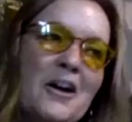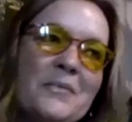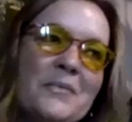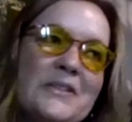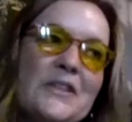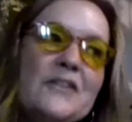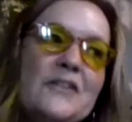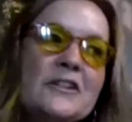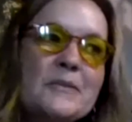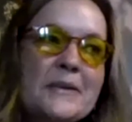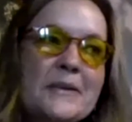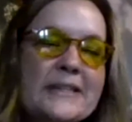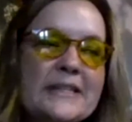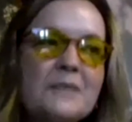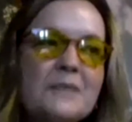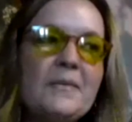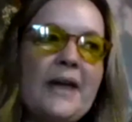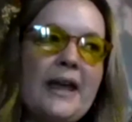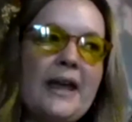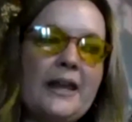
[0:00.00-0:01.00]
So there's been
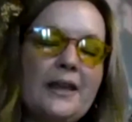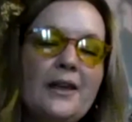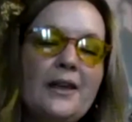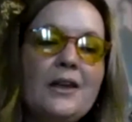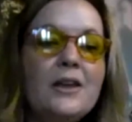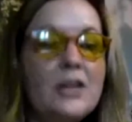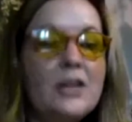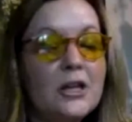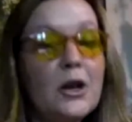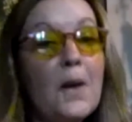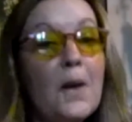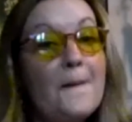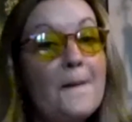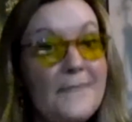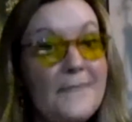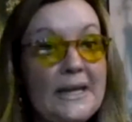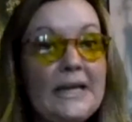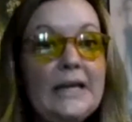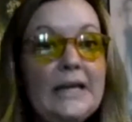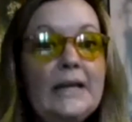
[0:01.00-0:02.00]
some like,
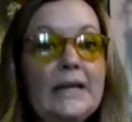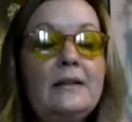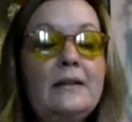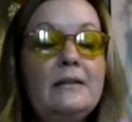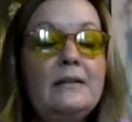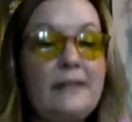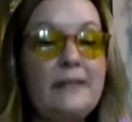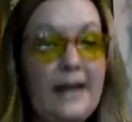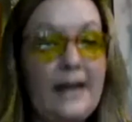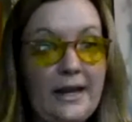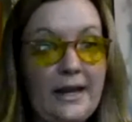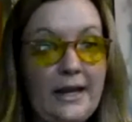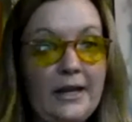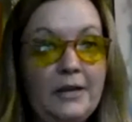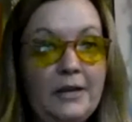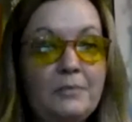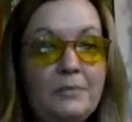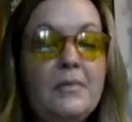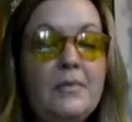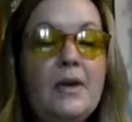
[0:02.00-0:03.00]
big
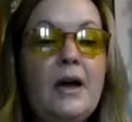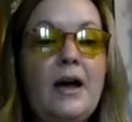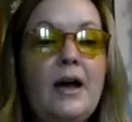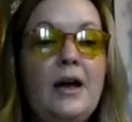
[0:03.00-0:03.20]
name